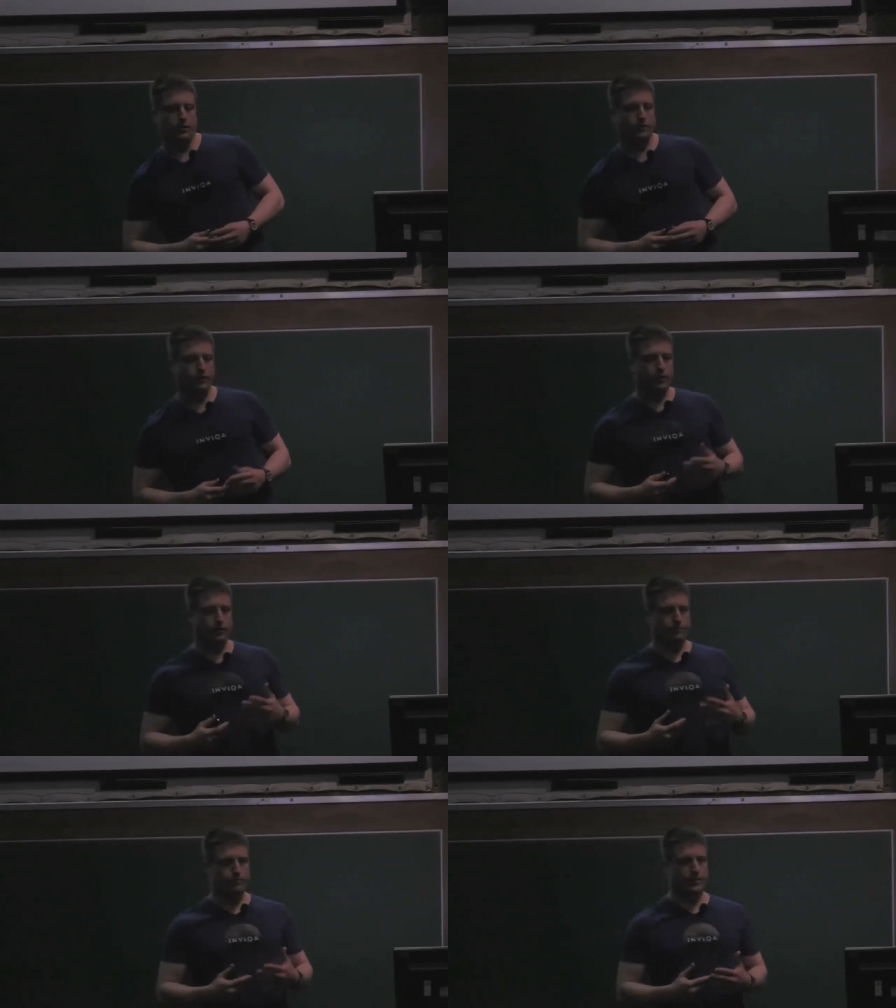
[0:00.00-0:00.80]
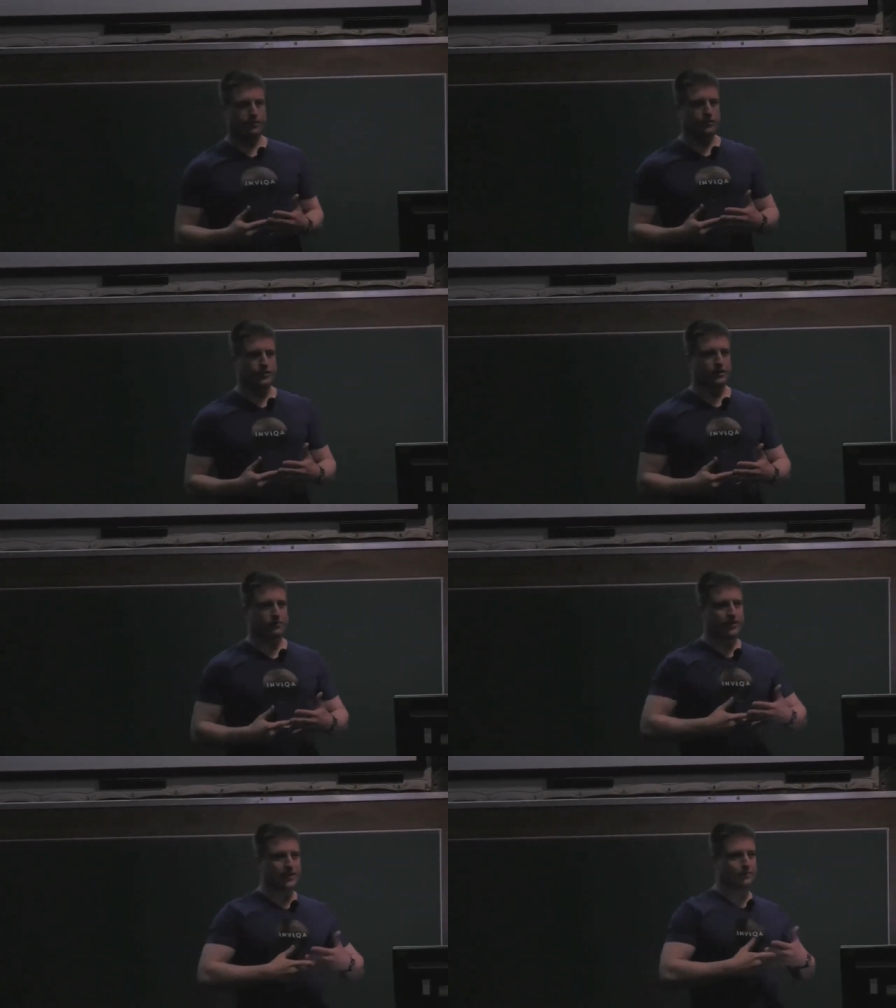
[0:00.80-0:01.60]
So this
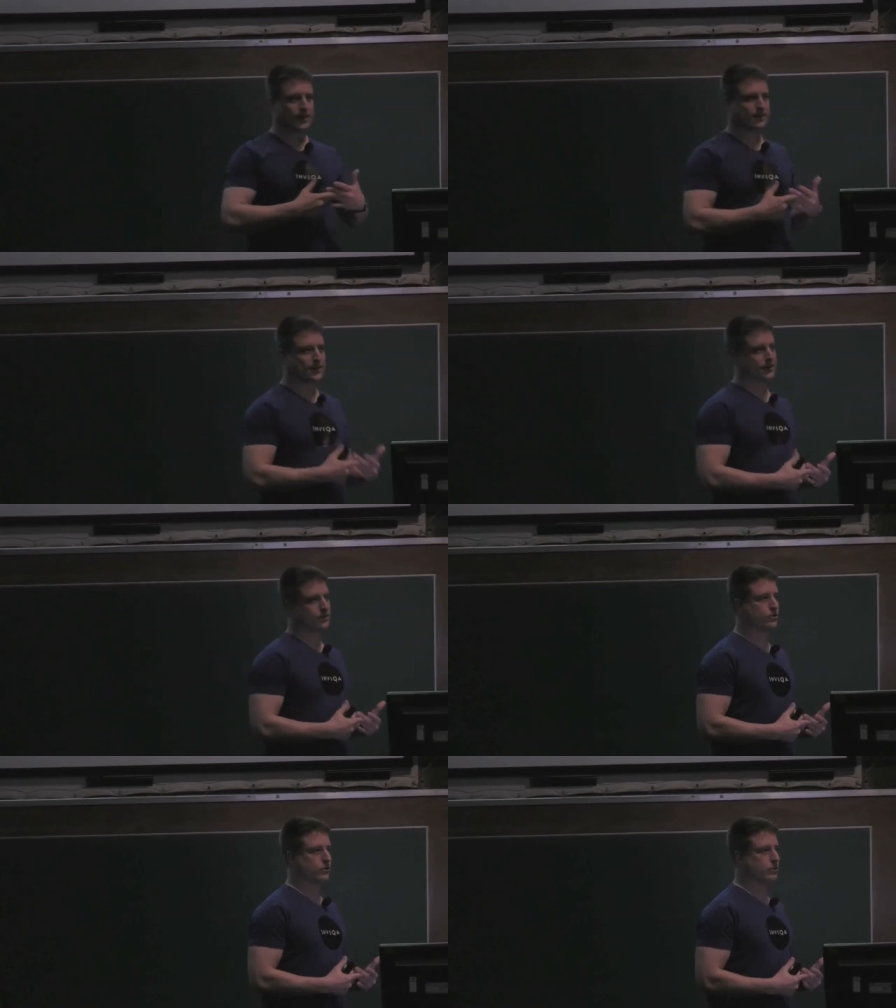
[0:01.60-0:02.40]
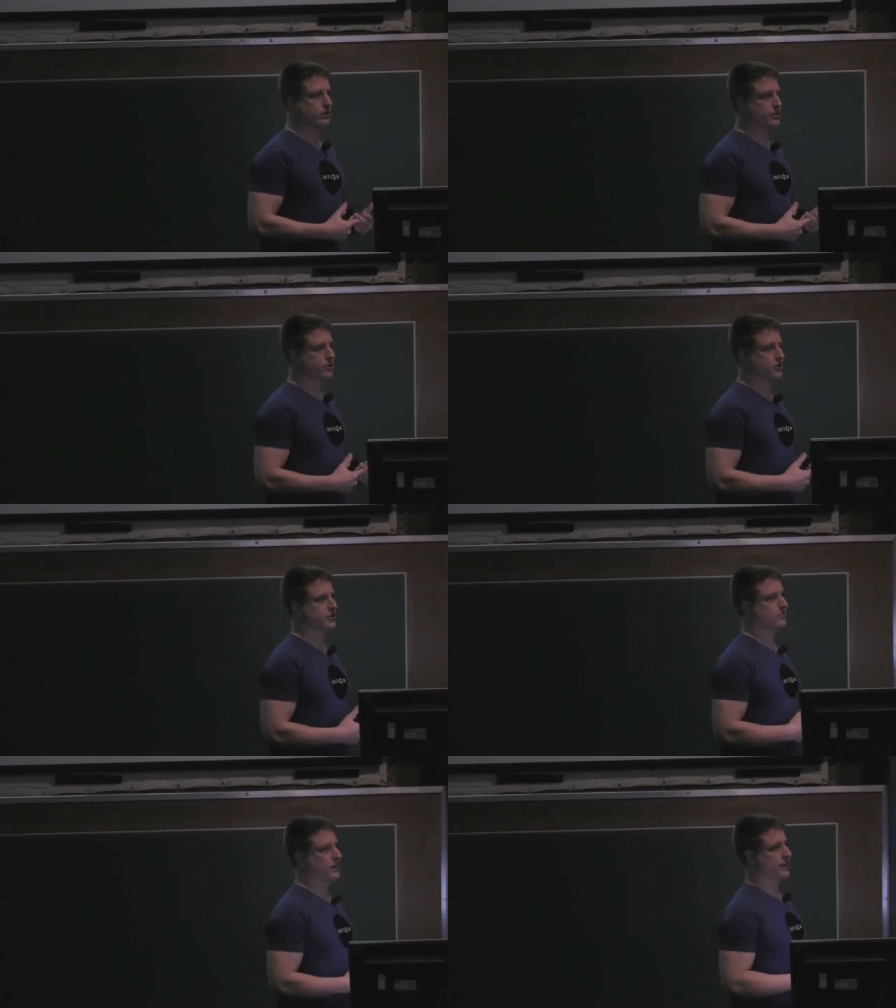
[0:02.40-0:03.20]
concept of head being attached to a branch
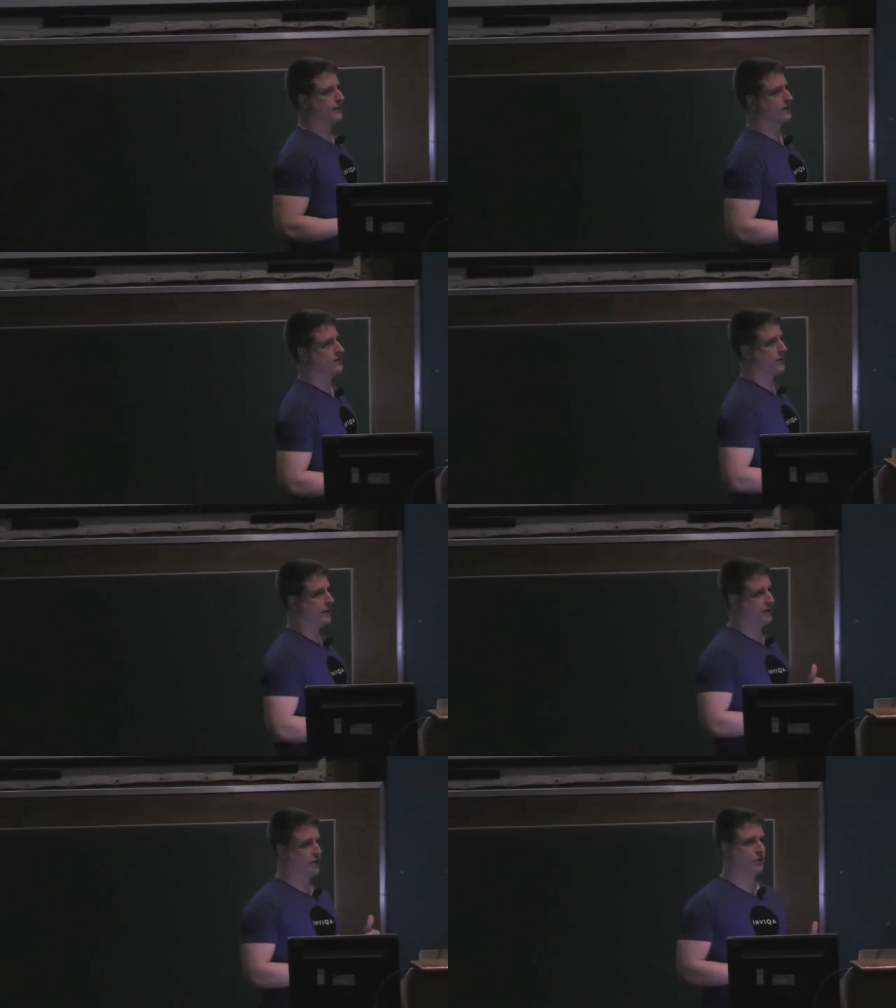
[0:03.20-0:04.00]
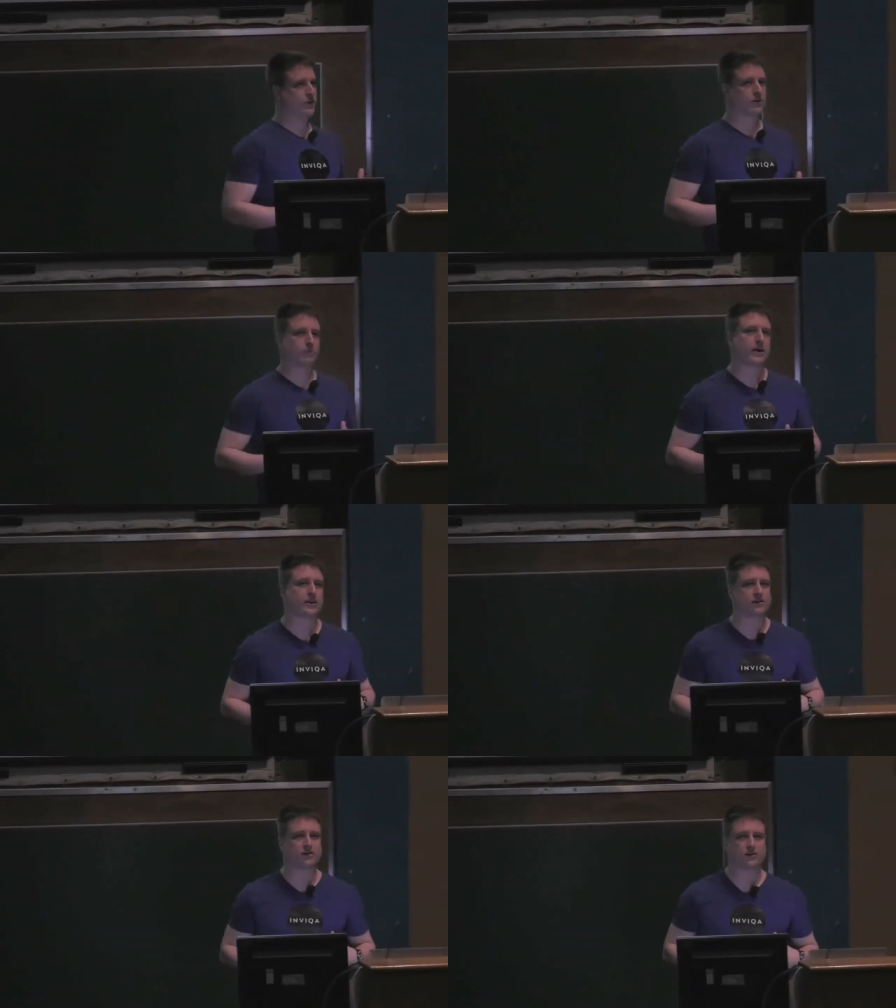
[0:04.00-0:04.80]
just means if you do a
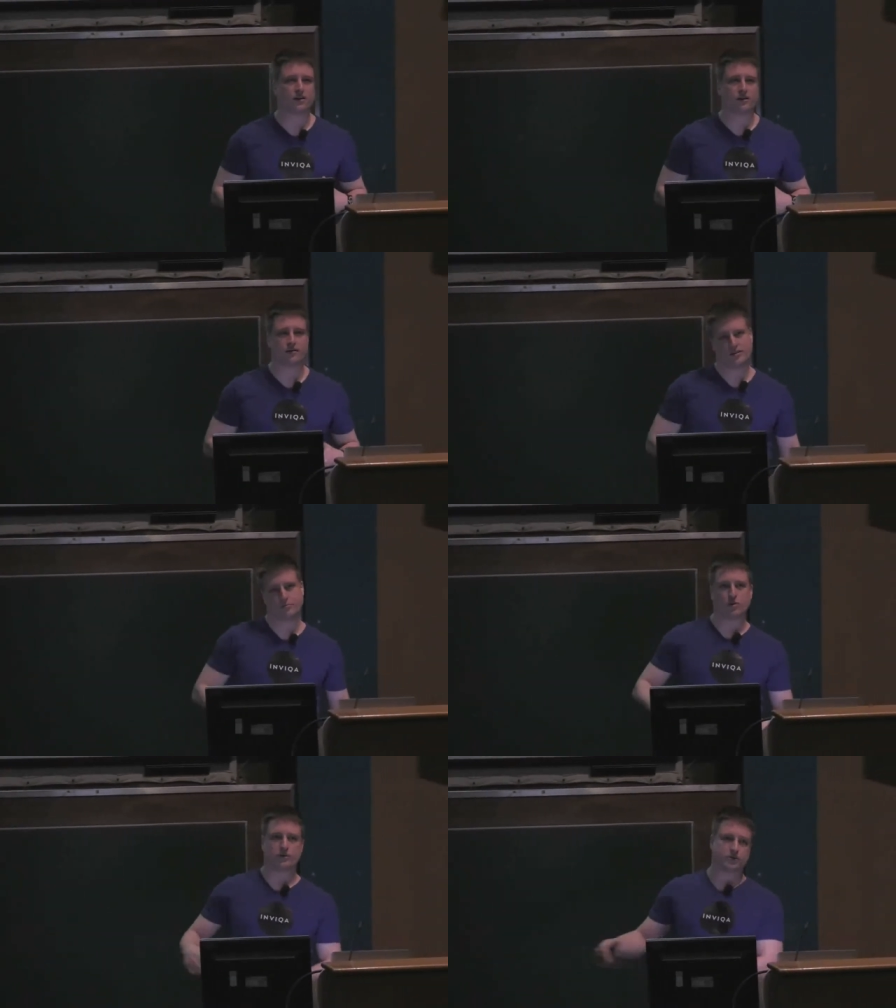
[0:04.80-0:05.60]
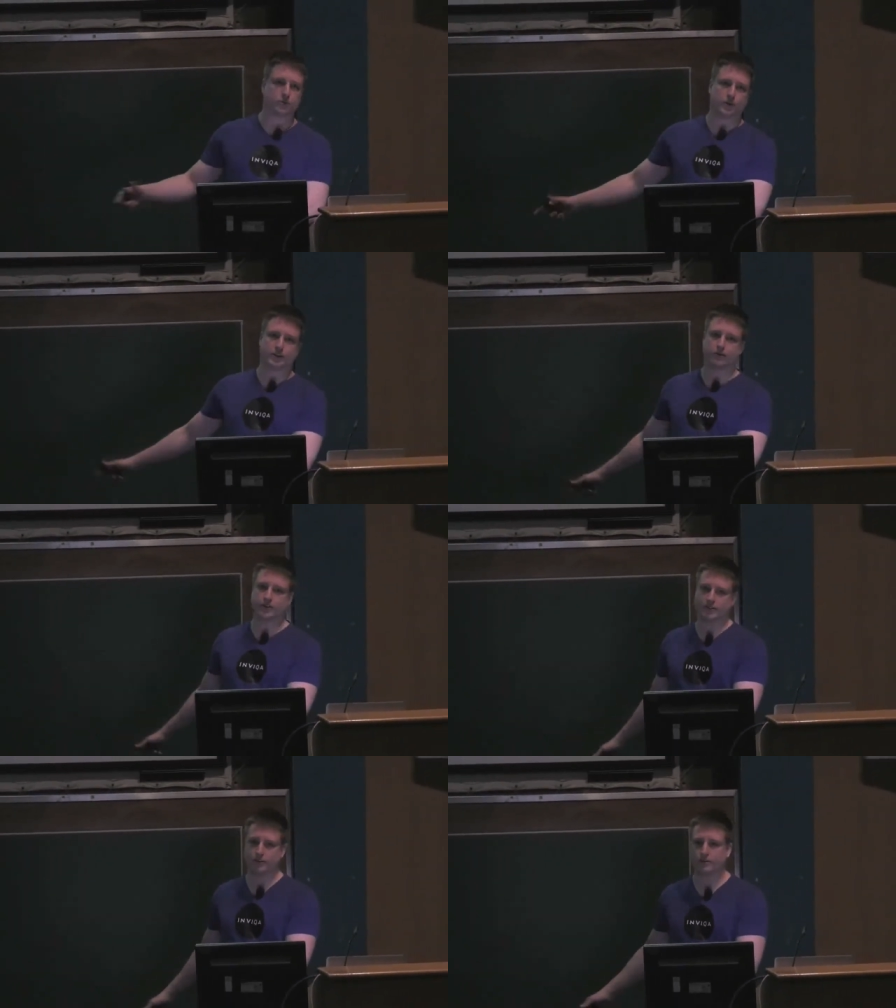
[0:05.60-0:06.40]
commit, this branch pointer
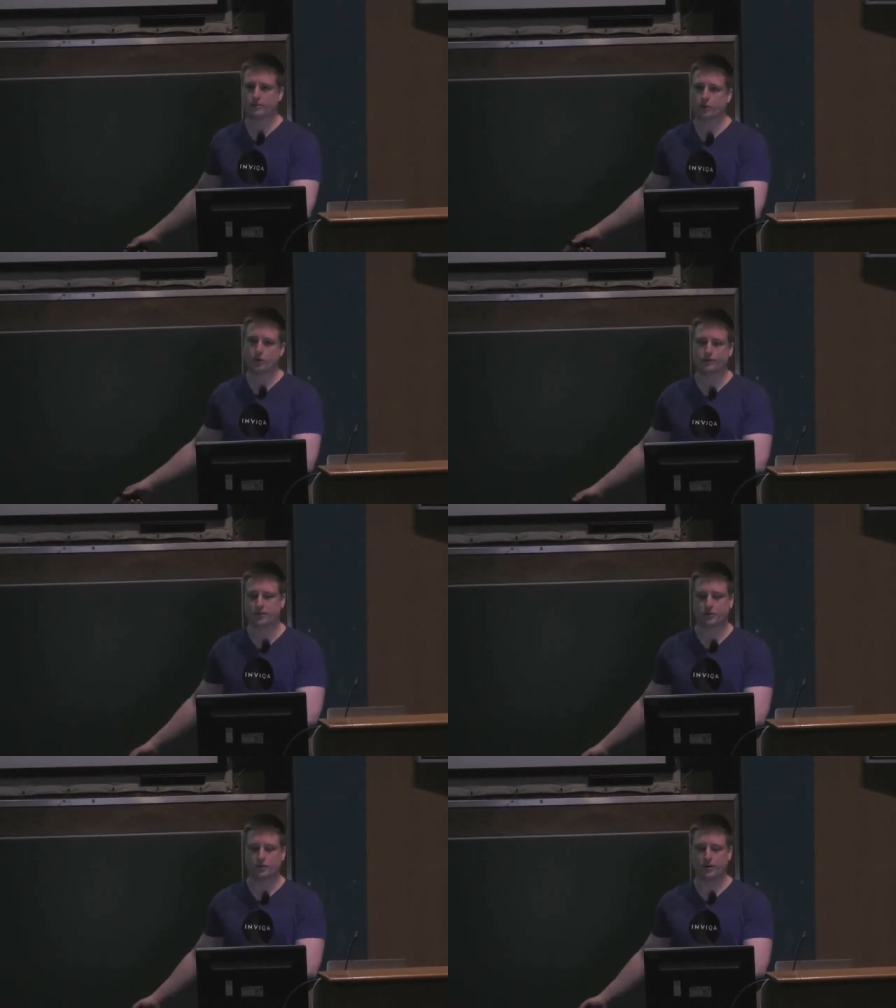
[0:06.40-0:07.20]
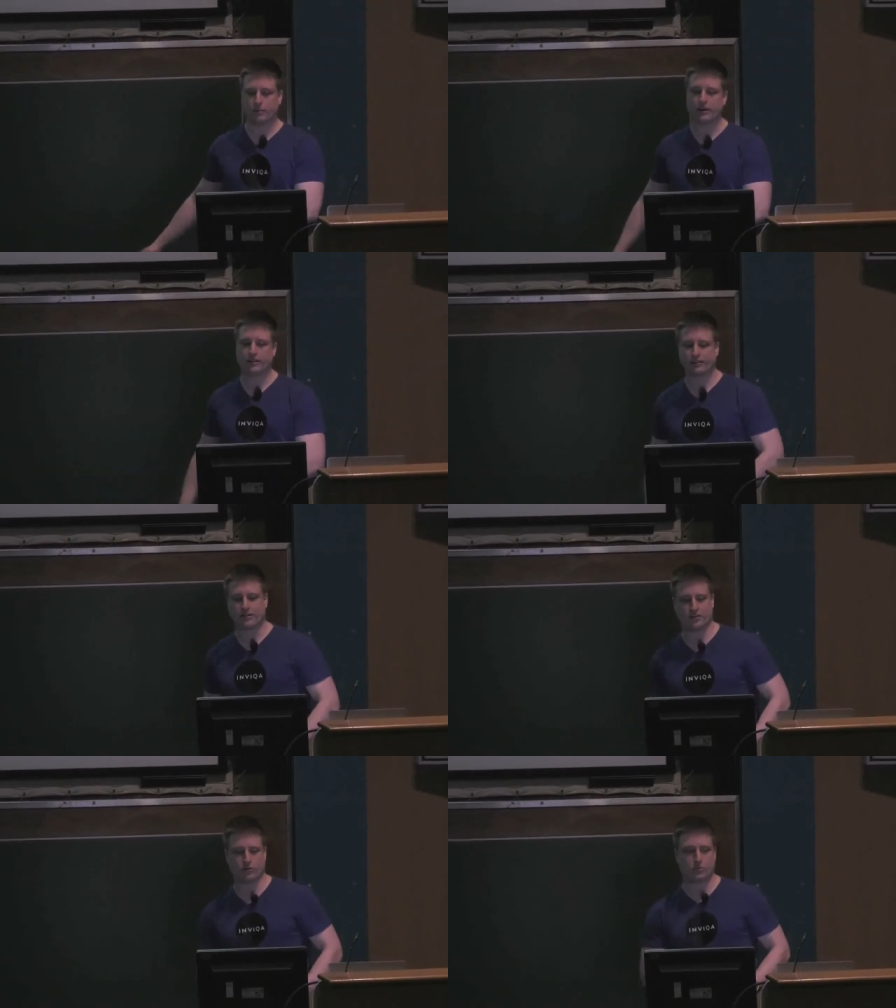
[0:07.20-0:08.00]
is going to move to a commit that's
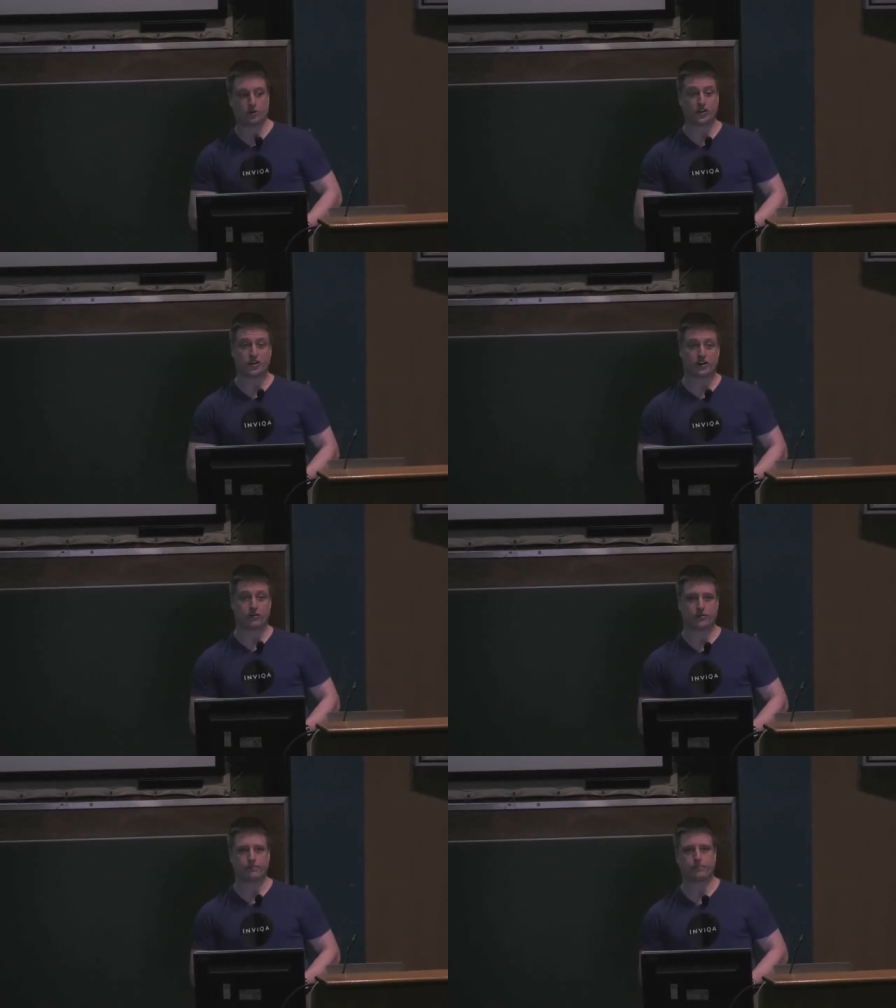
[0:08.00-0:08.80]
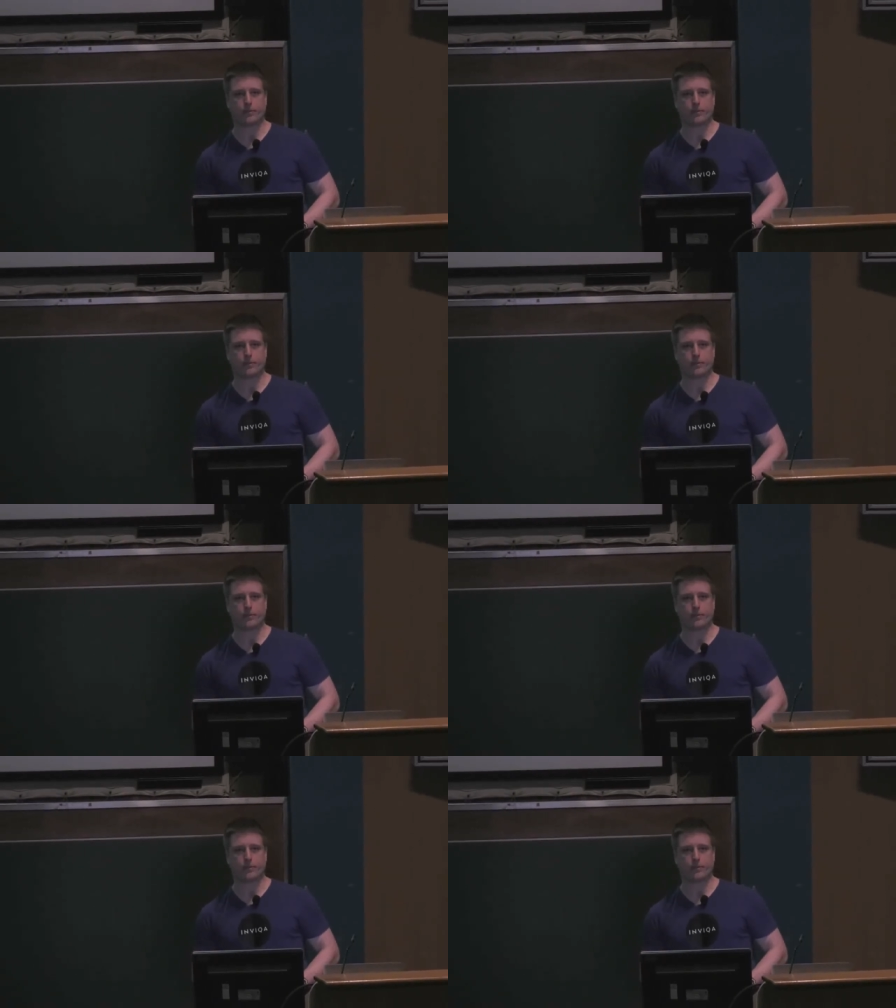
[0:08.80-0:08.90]
higher up on the diagram.